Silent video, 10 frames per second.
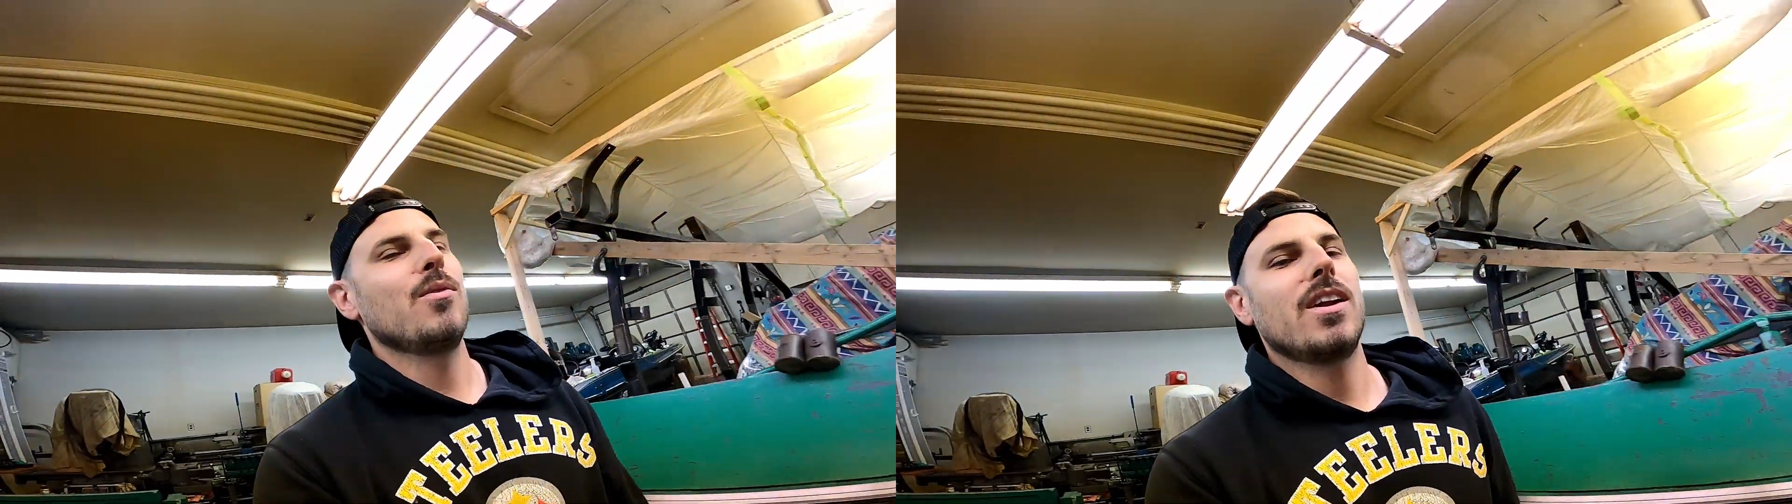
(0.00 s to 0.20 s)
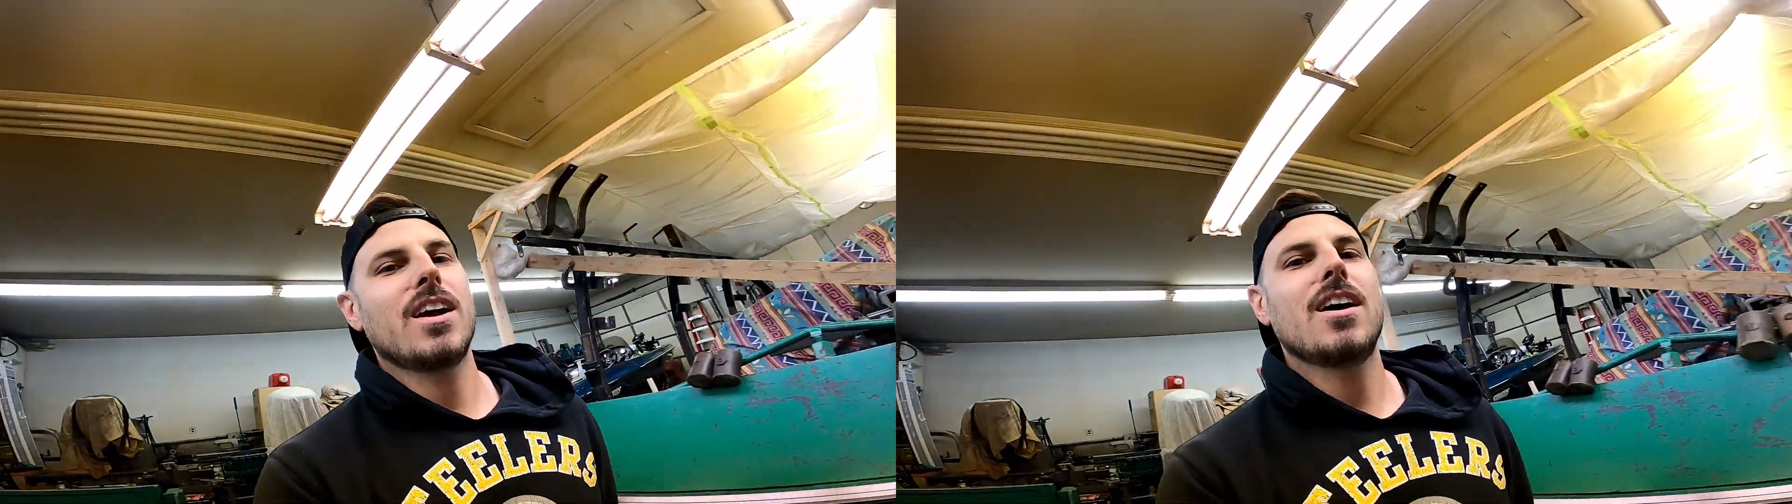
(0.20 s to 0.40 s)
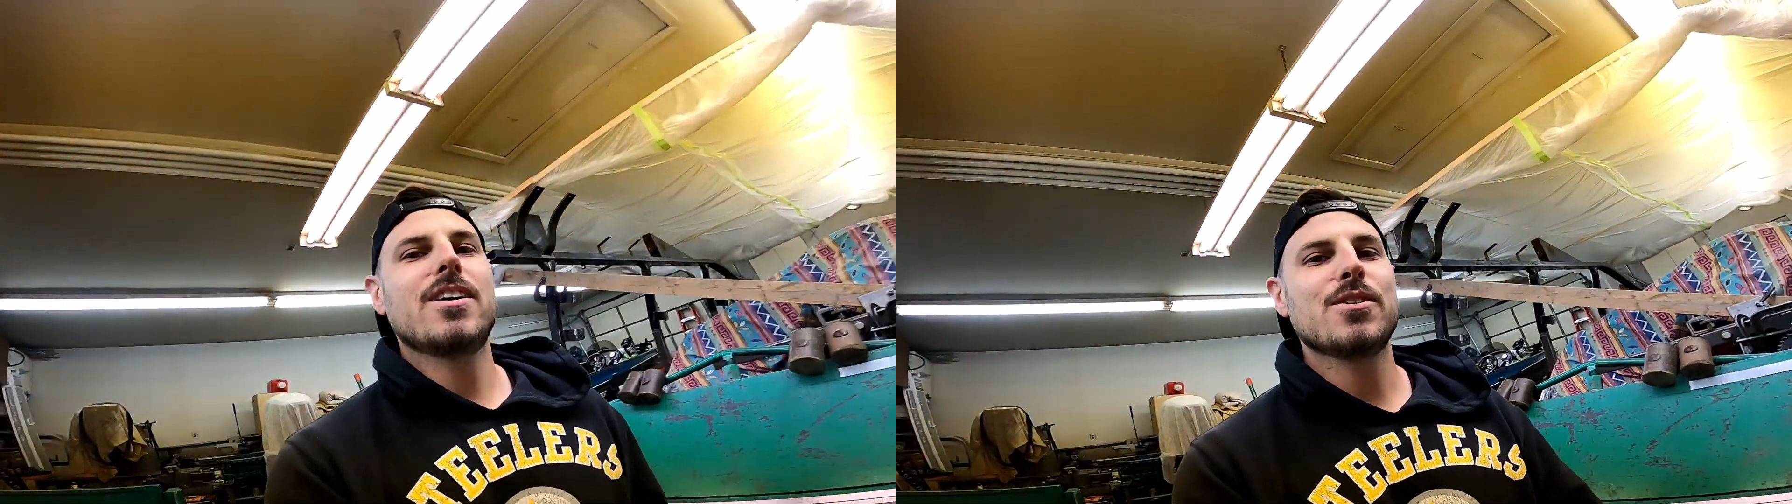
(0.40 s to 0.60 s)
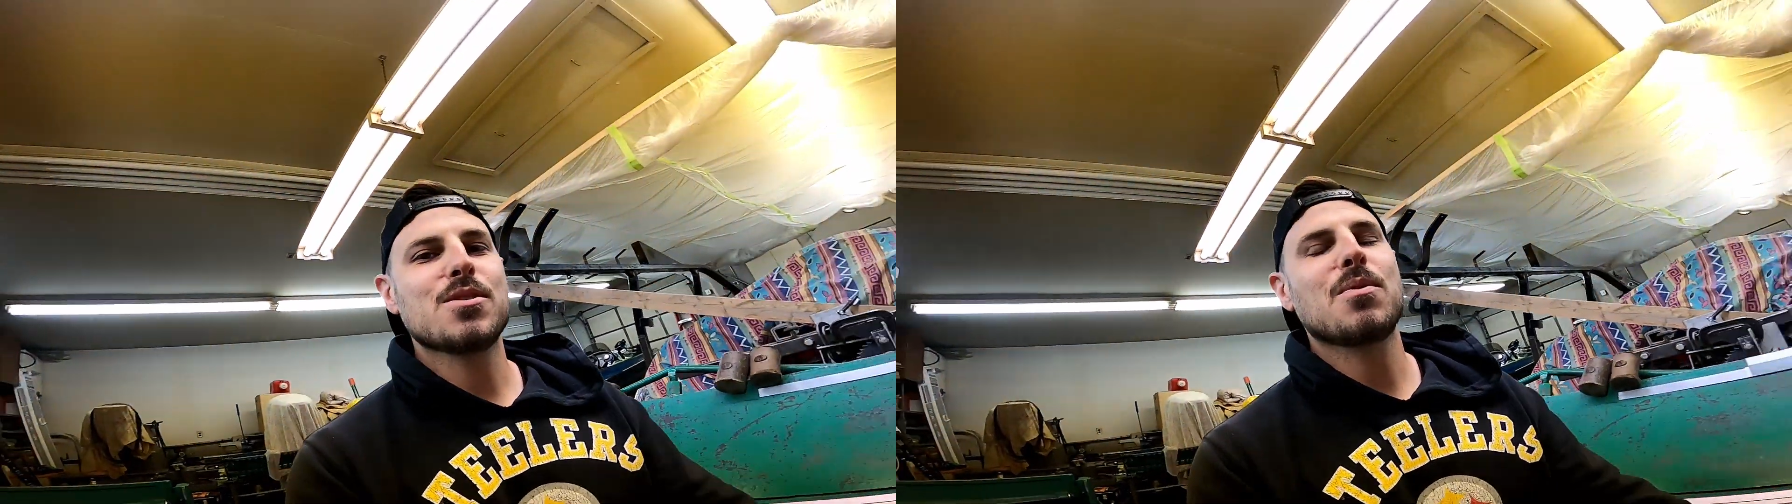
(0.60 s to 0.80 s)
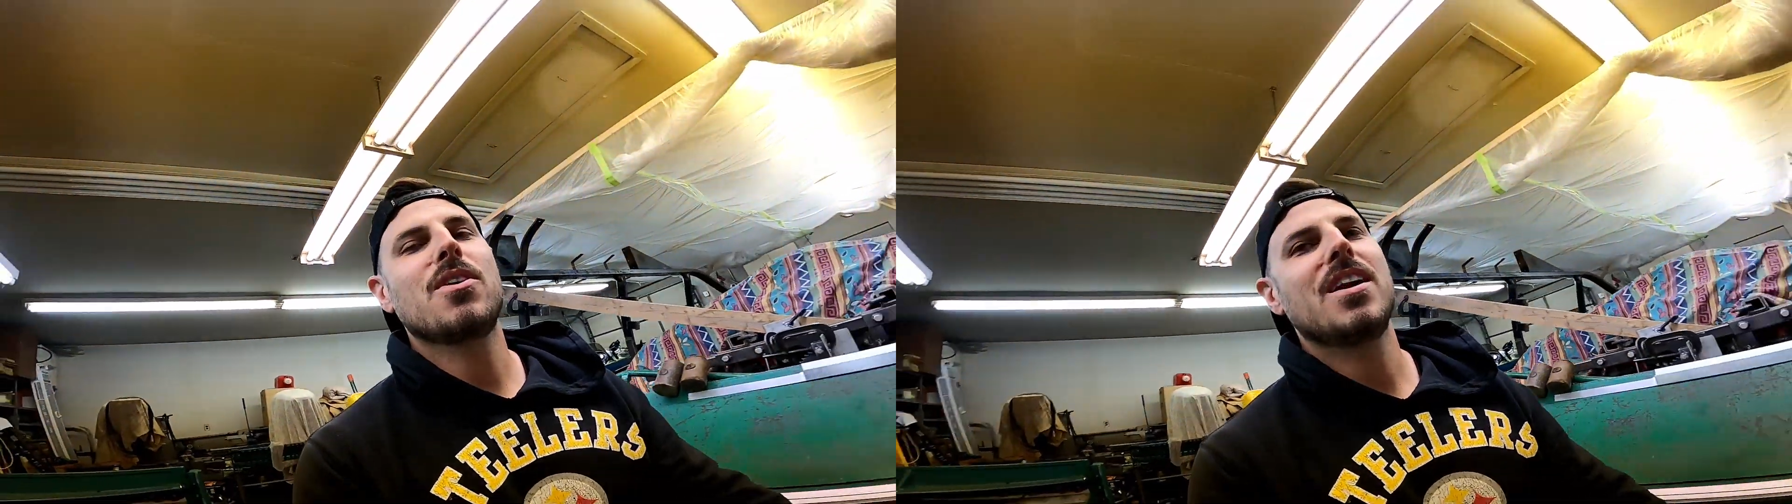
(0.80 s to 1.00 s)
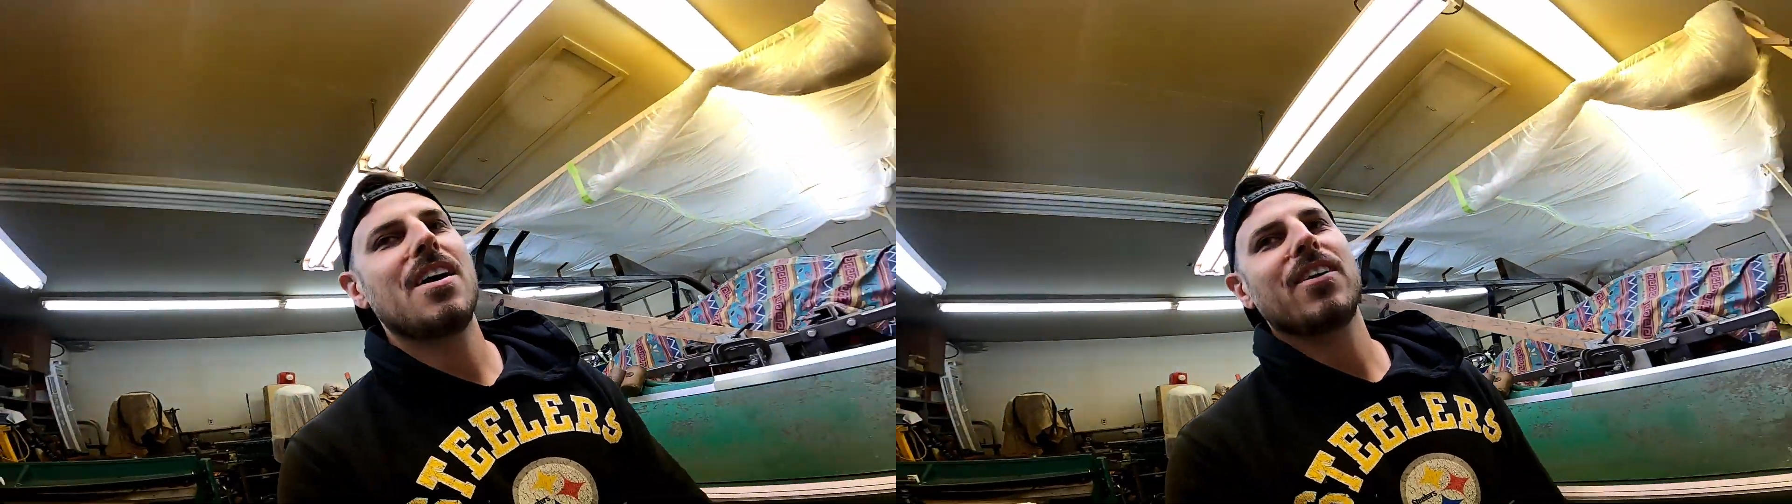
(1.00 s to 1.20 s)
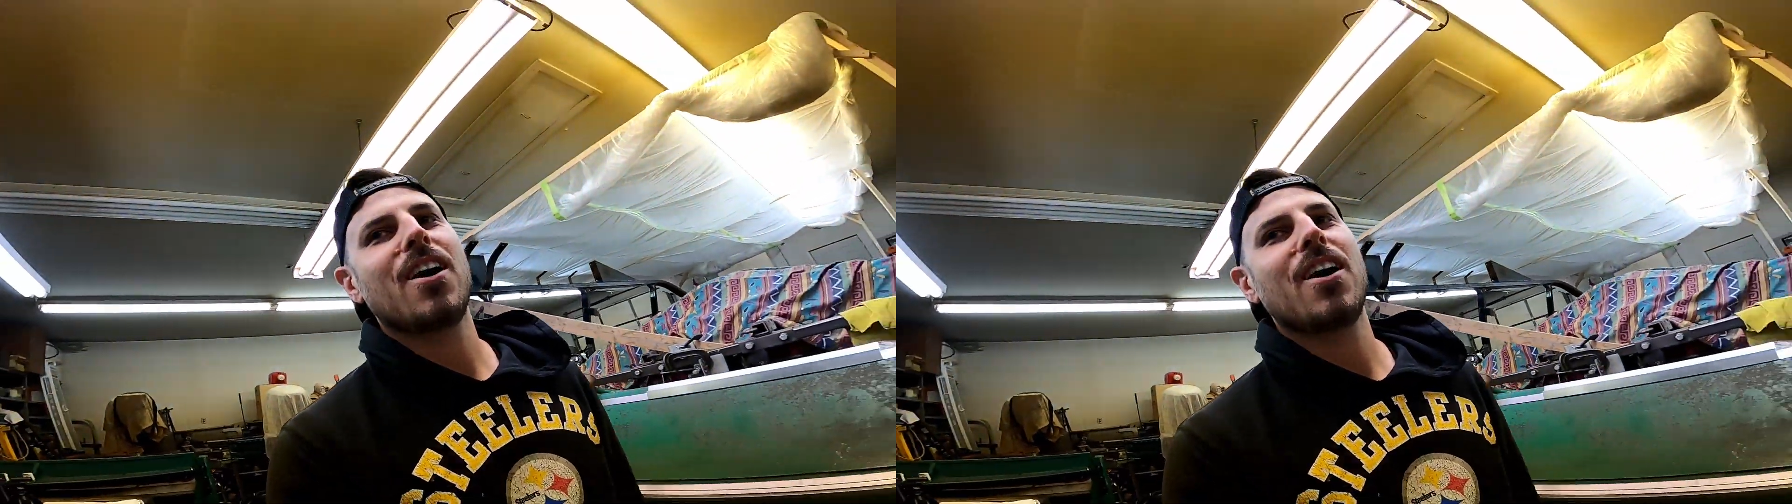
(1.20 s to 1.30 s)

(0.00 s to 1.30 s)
when I got here this morning to have a